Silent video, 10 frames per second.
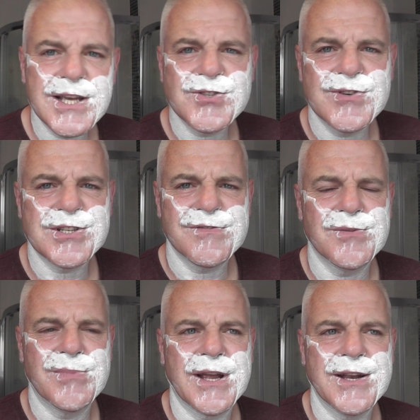nice razor
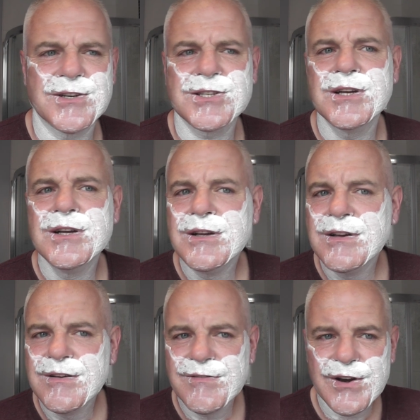for beginners.
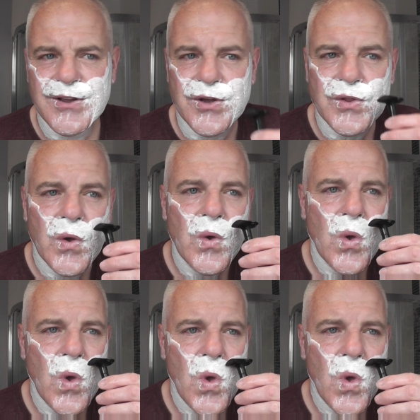Very good.